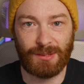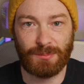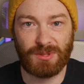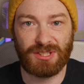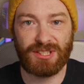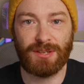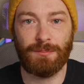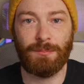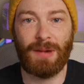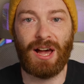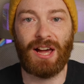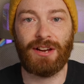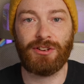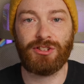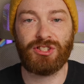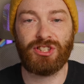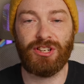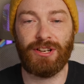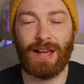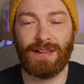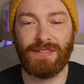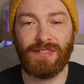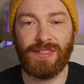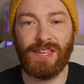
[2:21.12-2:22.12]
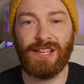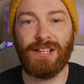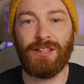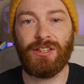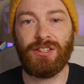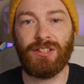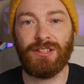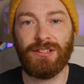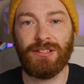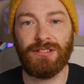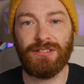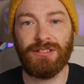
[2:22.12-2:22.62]
clips to match, and I
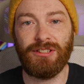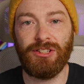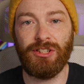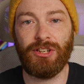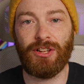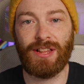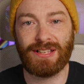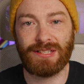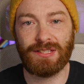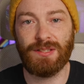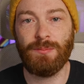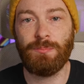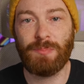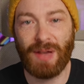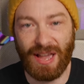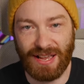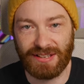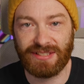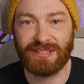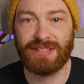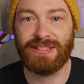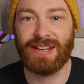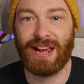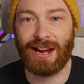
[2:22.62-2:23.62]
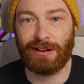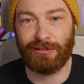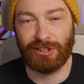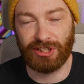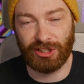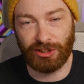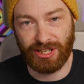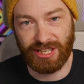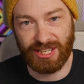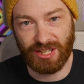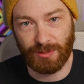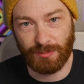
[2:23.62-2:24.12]
think, you know, that's the better
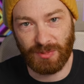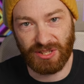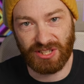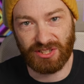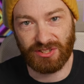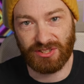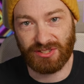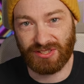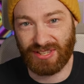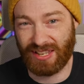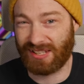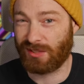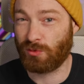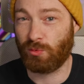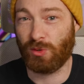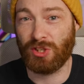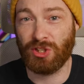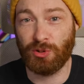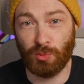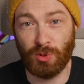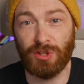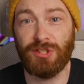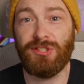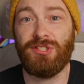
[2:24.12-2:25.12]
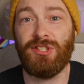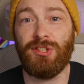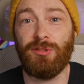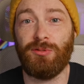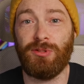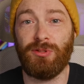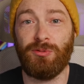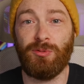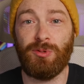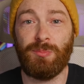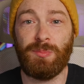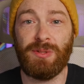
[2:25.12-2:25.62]
scenario here, because that's what you would do.
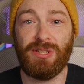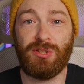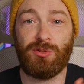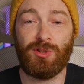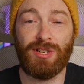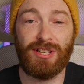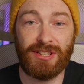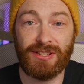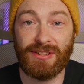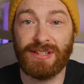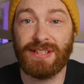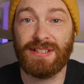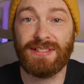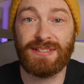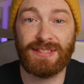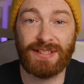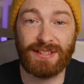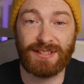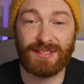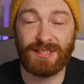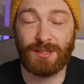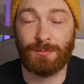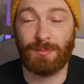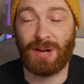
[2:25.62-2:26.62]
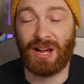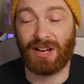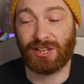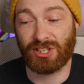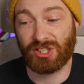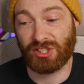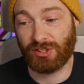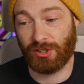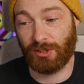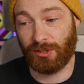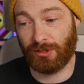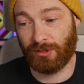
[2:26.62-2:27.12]
You would be grading these things to
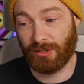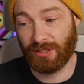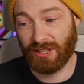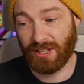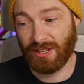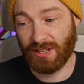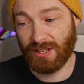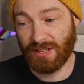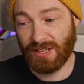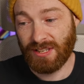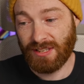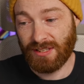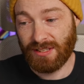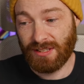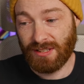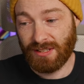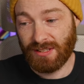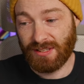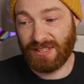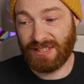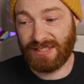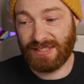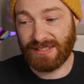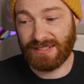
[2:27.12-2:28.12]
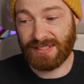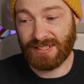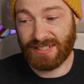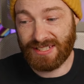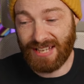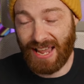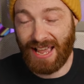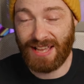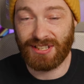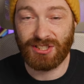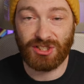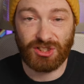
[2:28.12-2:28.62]
match. So this is a
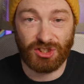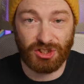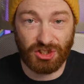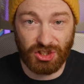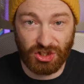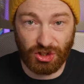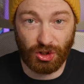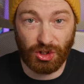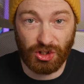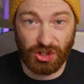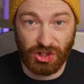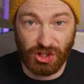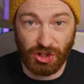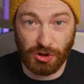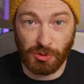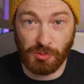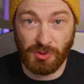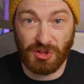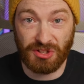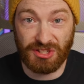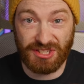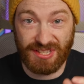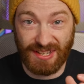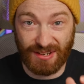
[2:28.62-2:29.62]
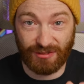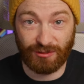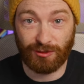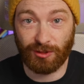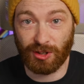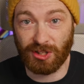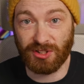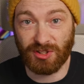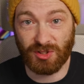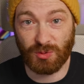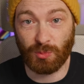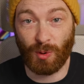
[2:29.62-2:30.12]
test to show you the
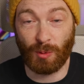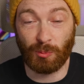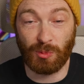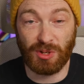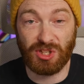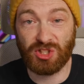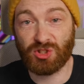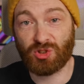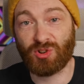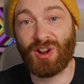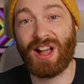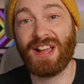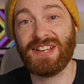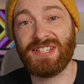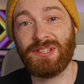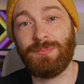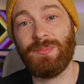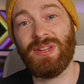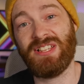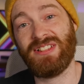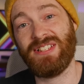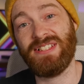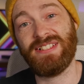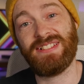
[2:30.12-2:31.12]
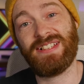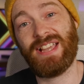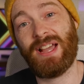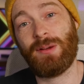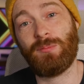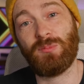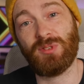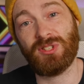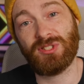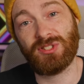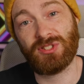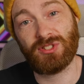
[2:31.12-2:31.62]
difference when we try to make these
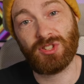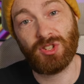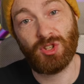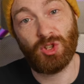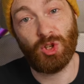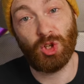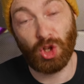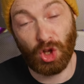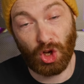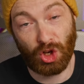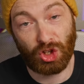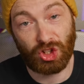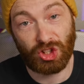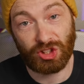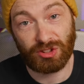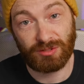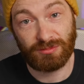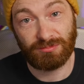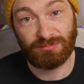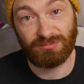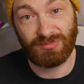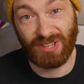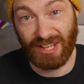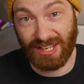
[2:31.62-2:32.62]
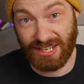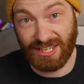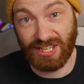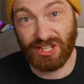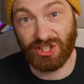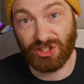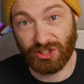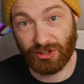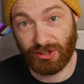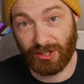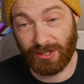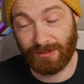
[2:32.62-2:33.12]
cameras look like
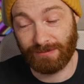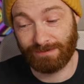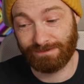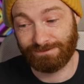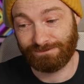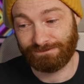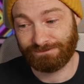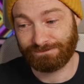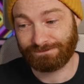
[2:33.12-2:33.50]
each other.